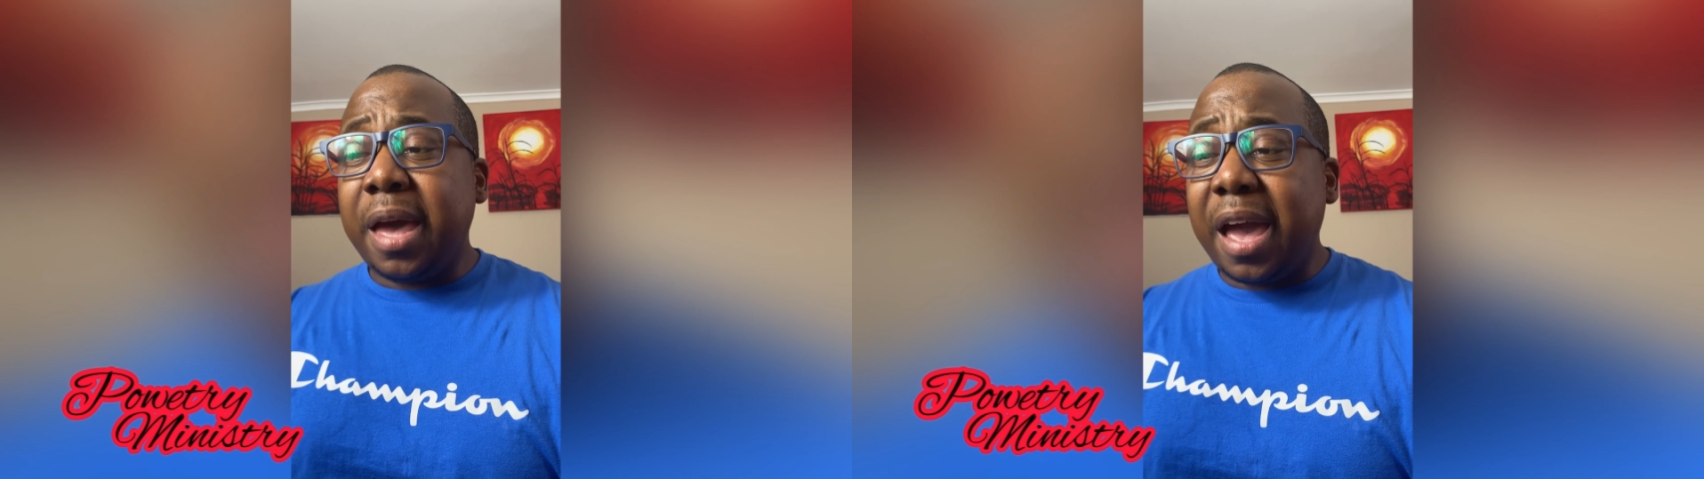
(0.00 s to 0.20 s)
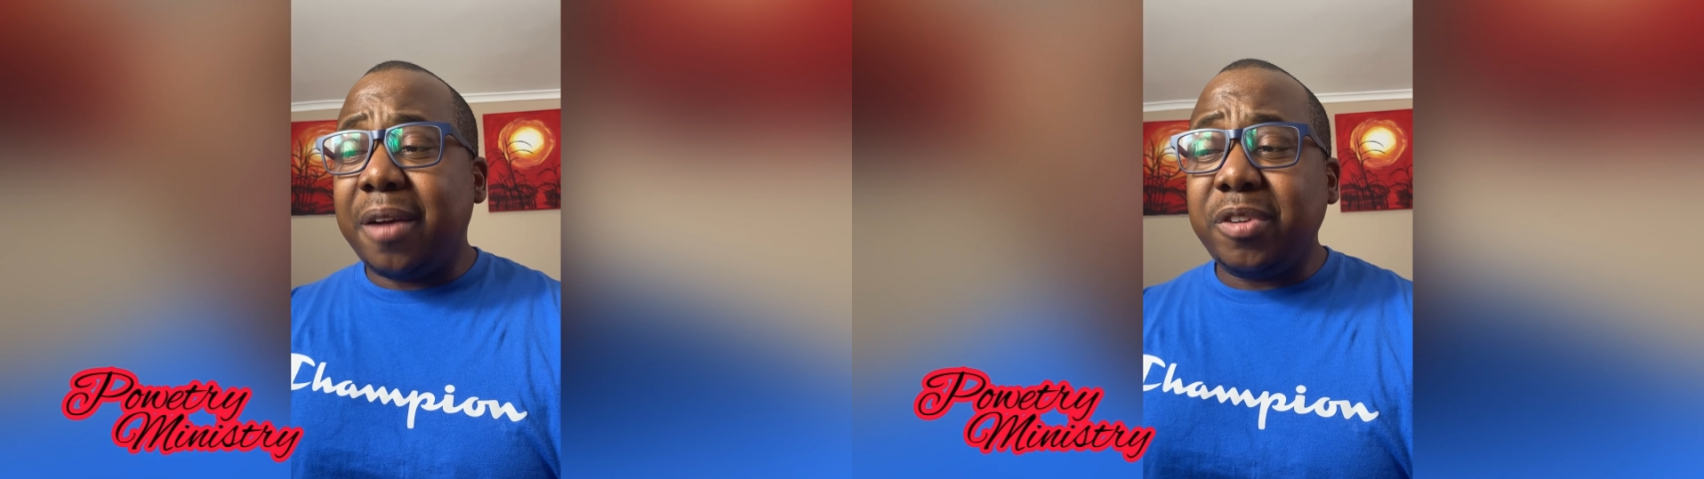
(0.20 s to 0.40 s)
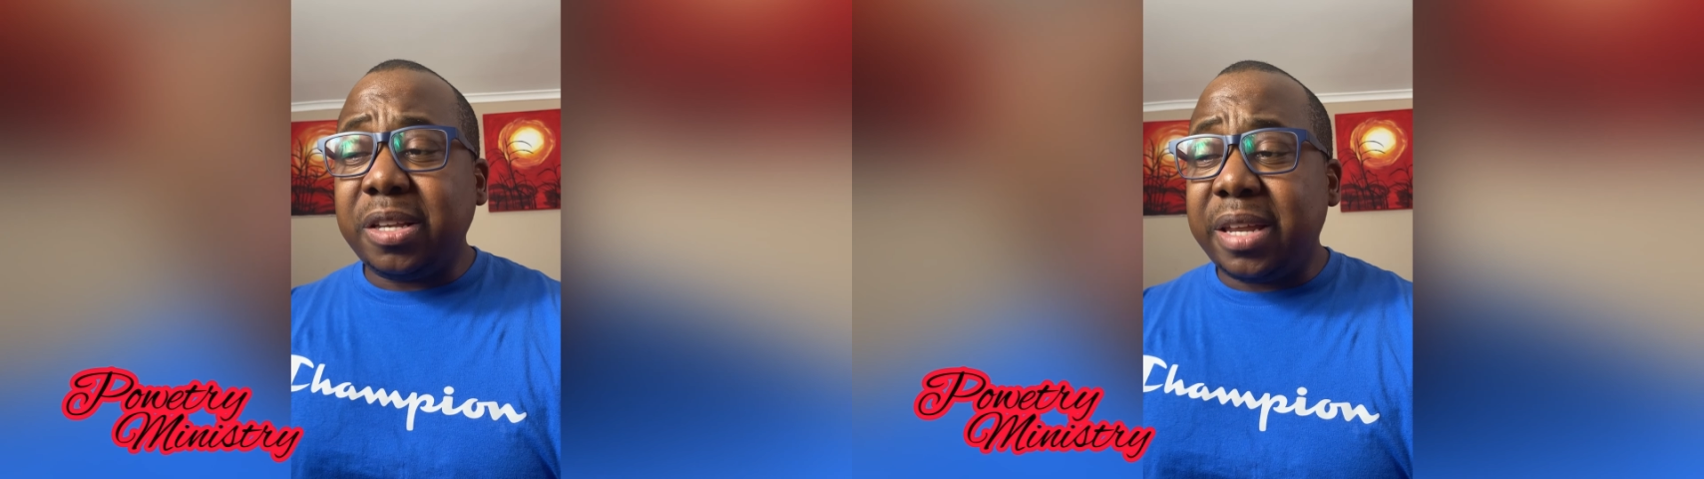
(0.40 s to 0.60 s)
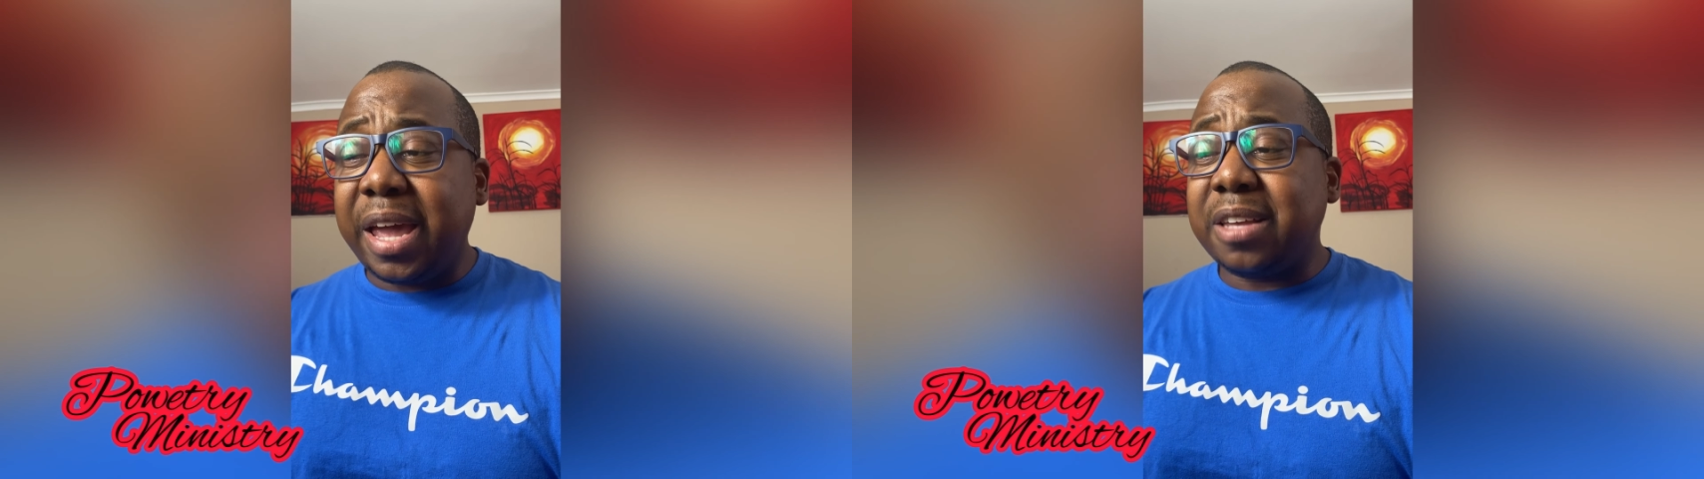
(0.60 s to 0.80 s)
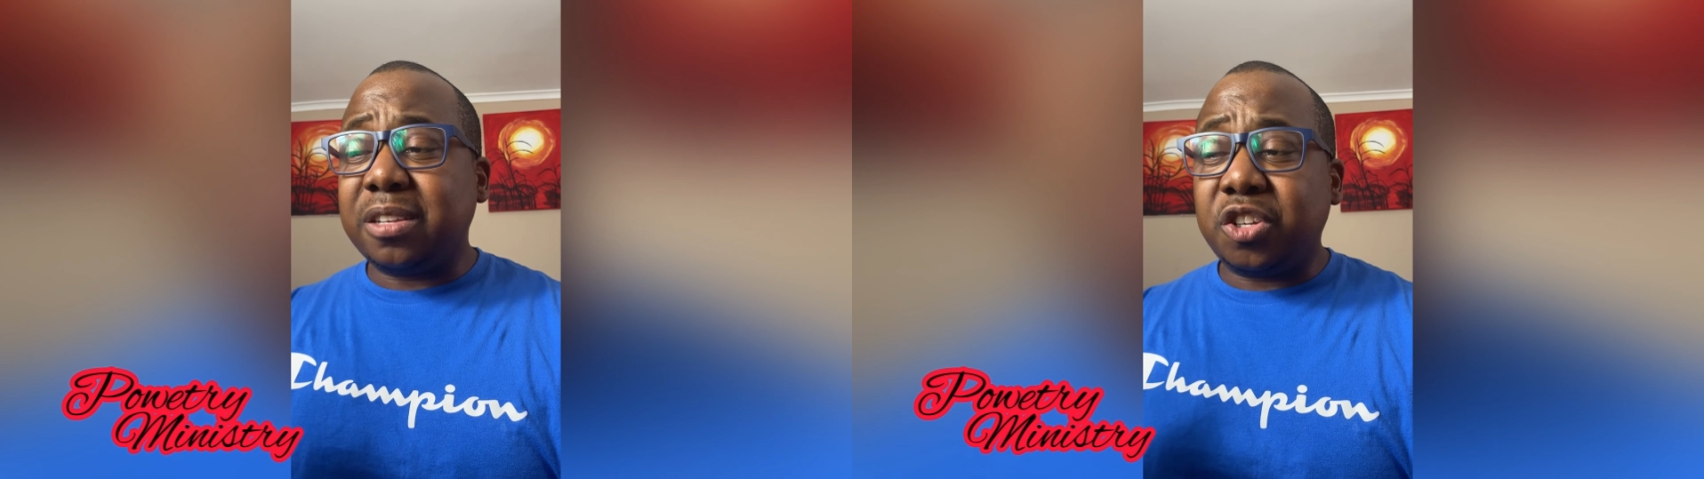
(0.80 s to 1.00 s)
Every
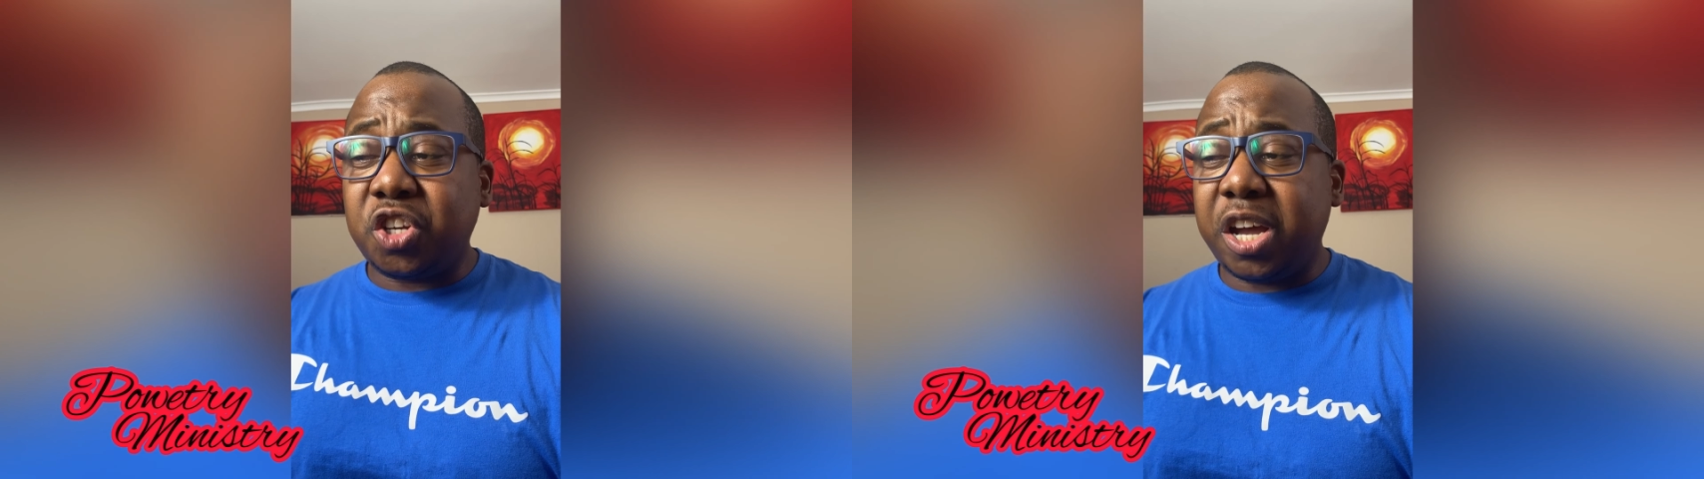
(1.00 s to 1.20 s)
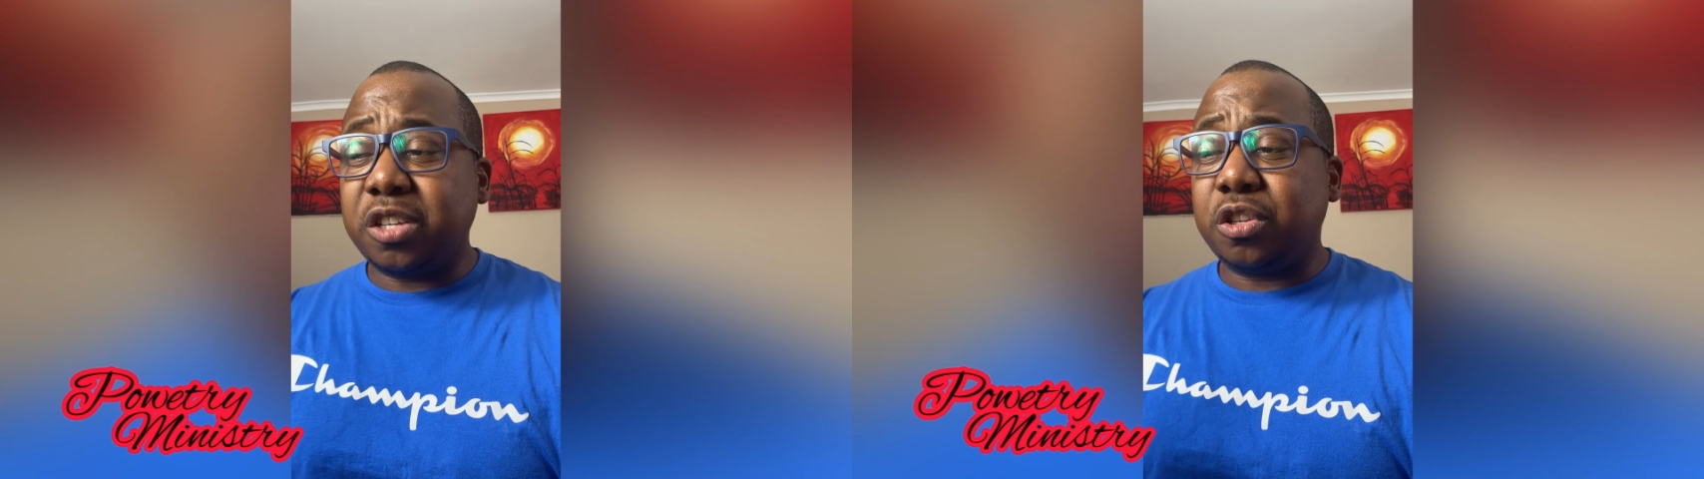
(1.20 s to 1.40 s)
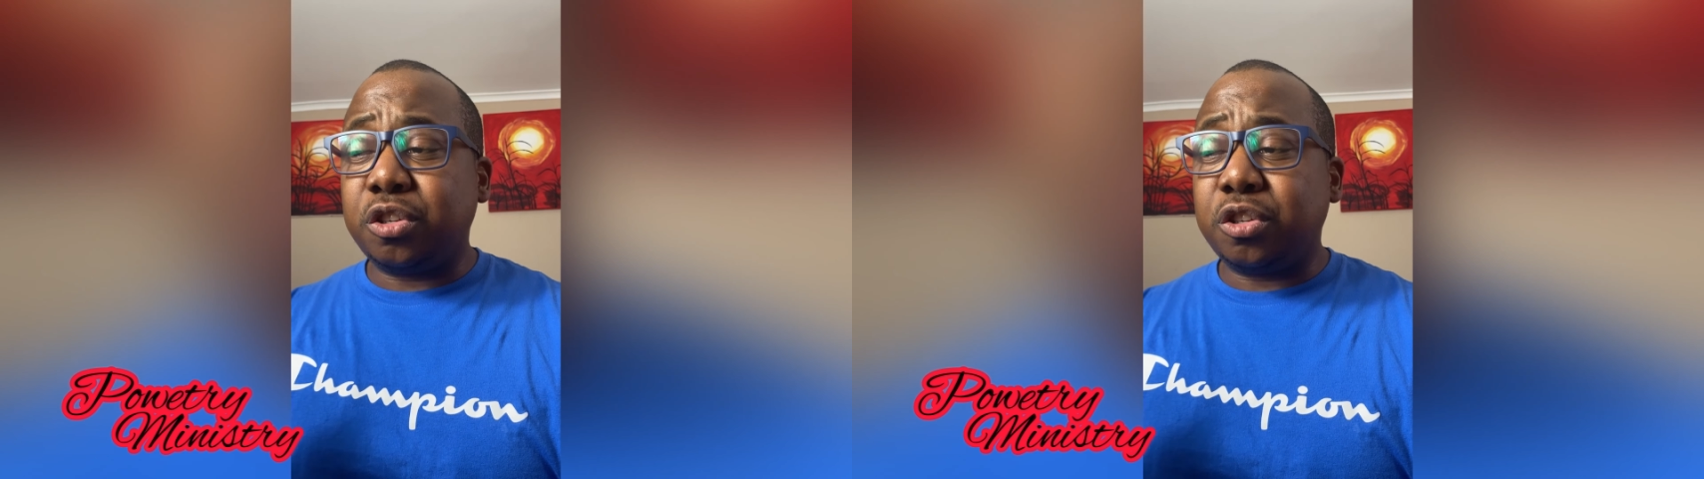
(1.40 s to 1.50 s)
day is a chance